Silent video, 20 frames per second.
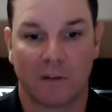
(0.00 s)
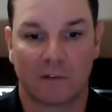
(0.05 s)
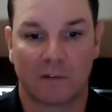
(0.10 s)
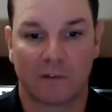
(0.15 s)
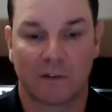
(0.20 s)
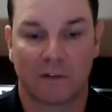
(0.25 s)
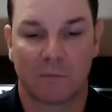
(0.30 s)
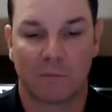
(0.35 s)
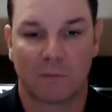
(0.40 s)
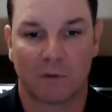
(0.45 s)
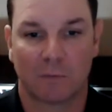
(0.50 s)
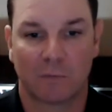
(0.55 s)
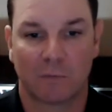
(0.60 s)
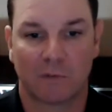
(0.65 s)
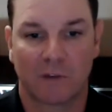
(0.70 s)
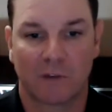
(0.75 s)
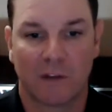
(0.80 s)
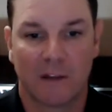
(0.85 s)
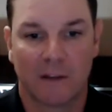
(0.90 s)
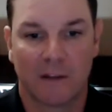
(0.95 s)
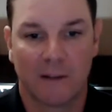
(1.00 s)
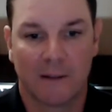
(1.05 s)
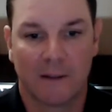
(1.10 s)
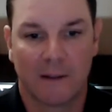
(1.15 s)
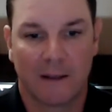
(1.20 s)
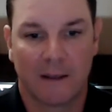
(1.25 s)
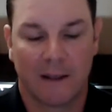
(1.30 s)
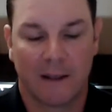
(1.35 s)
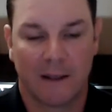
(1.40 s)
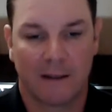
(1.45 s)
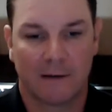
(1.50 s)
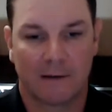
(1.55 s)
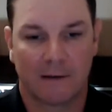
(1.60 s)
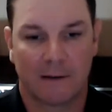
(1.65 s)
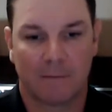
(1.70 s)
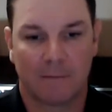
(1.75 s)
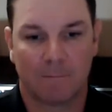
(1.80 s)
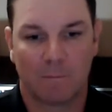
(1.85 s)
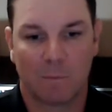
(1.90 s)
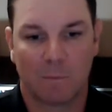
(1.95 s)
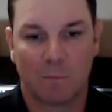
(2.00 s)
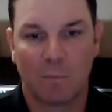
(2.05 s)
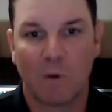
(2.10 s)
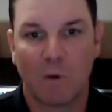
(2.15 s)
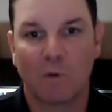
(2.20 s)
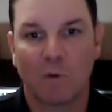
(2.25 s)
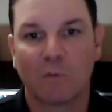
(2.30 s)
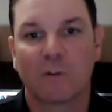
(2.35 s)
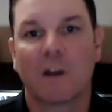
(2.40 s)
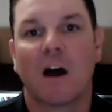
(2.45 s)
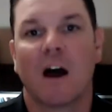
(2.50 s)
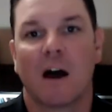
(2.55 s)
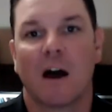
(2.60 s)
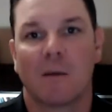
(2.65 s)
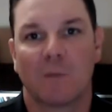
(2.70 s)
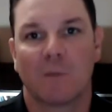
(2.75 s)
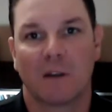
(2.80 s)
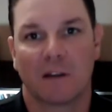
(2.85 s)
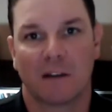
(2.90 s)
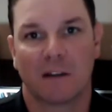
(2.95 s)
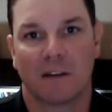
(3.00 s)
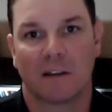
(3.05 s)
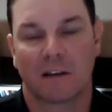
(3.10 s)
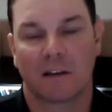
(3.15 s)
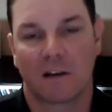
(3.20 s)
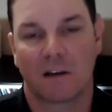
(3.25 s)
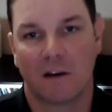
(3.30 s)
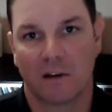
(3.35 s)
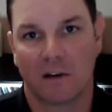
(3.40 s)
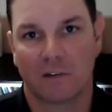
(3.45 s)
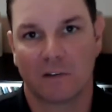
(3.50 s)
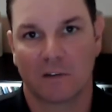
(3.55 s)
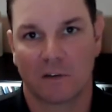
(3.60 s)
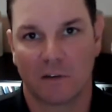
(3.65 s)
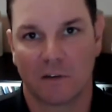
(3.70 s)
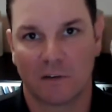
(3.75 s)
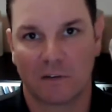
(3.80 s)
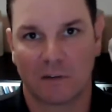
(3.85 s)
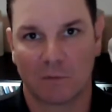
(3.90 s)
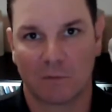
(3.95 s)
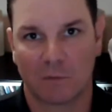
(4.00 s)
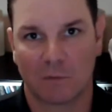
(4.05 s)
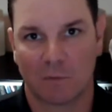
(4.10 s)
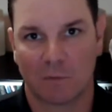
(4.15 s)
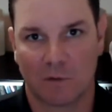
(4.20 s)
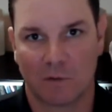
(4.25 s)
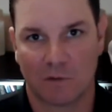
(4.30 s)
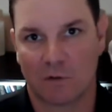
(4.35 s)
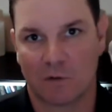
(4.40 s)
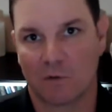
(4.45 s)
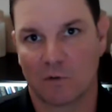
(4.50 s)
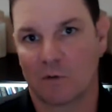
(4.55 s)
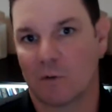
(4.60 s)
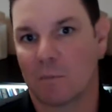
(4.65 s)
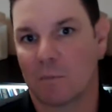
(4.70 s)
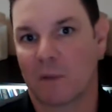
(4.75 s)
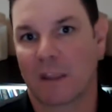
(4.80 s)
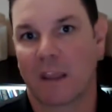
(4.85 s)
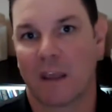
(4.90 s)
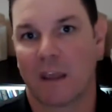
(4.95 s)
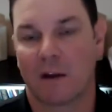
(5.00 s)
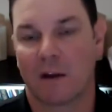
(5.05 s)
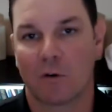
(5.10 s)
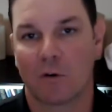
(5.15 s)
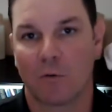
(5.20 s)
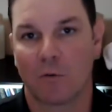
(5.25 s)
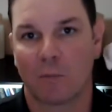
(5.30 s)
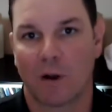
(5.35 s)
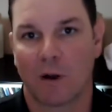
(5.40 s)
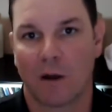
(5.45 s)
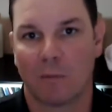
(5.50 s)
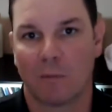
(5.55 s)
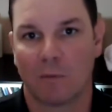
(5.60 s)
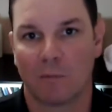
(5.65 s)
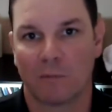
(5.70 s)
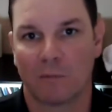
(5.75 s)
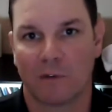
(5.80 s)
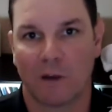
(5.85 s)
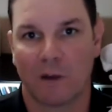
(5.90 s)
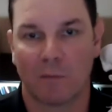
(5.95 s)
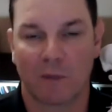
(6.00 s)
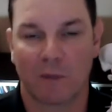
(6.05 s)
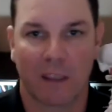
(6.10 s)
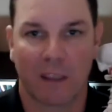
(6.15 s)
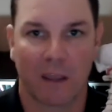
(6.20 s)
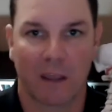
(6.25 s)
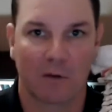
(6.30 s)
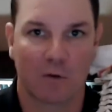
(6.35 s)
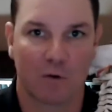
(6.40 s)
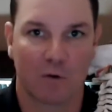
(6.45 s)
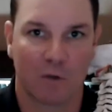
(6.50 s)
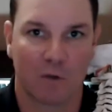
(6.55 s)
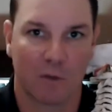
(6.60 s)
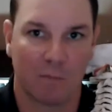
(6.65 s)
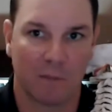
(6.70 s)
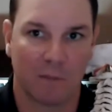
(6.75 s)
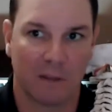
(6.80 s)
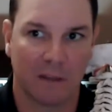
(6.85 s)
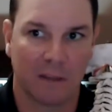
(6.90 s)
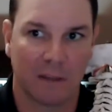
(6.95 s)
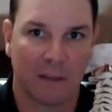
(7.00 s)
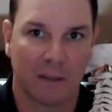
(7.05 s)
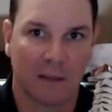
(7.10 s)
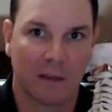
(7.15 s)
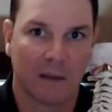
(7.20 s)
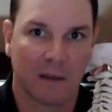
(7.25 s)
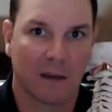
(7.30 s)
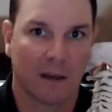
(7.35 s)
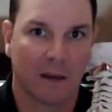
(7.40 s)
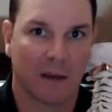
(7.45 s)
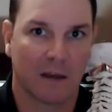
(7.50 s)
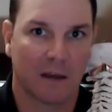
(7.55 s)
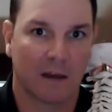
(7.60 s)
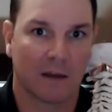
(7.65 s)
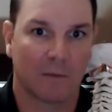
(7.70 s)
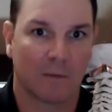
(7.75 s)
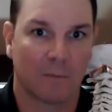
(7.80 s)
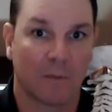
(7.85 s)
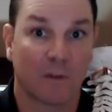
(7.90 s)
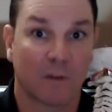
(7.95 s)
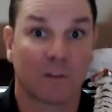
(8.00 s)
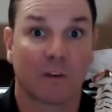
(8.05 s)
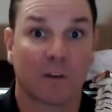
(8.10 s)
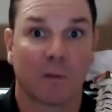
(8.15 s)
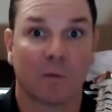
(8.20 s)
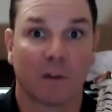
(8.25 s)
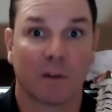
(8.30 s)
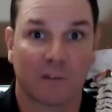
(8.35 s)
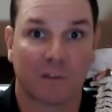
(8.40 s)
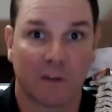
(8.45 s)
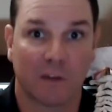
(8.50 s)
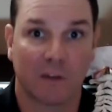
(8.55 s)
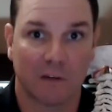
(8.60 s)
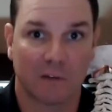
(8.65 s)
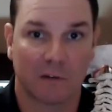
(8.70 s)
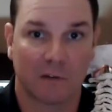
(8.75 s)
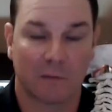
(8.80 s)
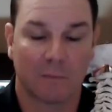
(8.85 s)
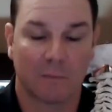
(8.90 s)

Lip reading: symptoms. And most commonly, the cause of these symptoms is due to mechanical problems. Now, mechanical can be subluxation.